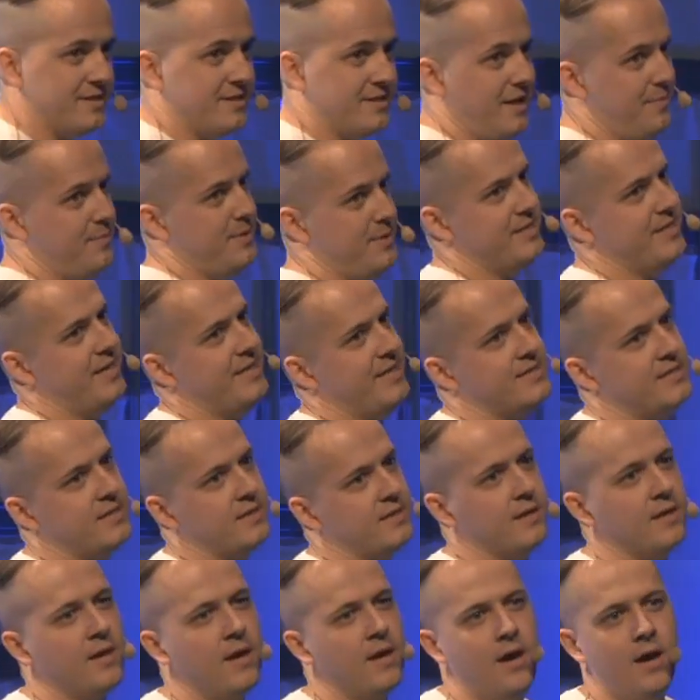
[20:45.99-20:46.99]
is A/B
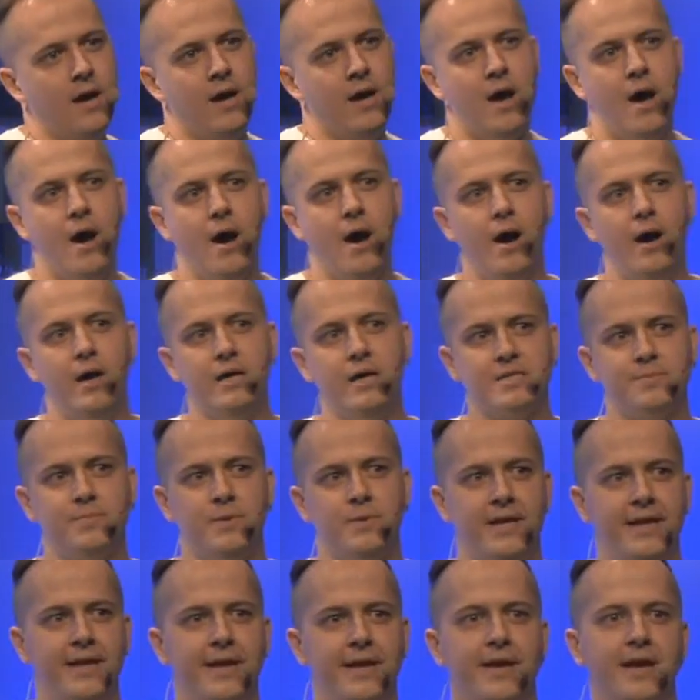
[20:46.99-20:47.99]
testing.
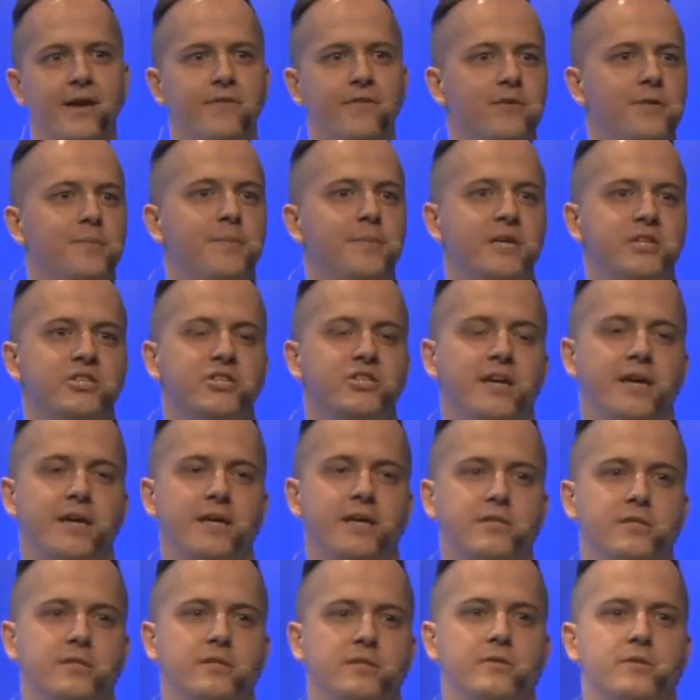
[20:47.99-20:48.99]
Splitting every big
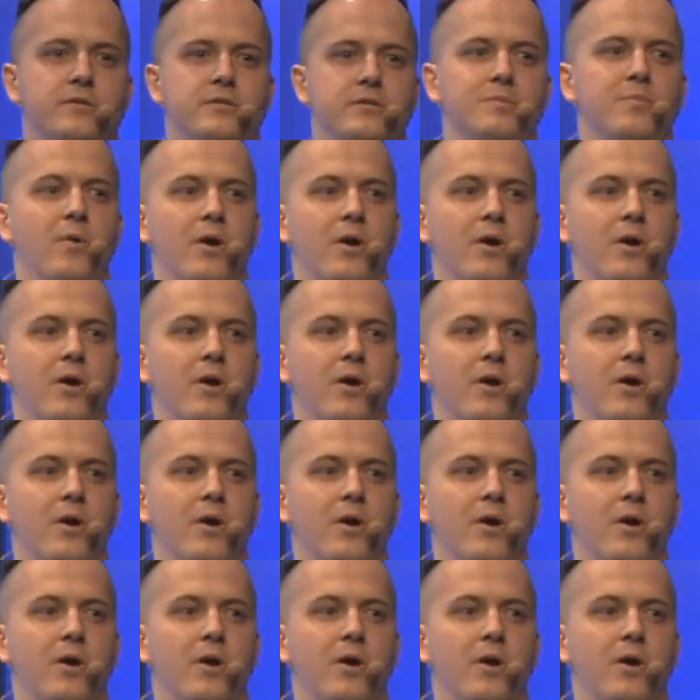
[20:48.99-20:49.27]
change into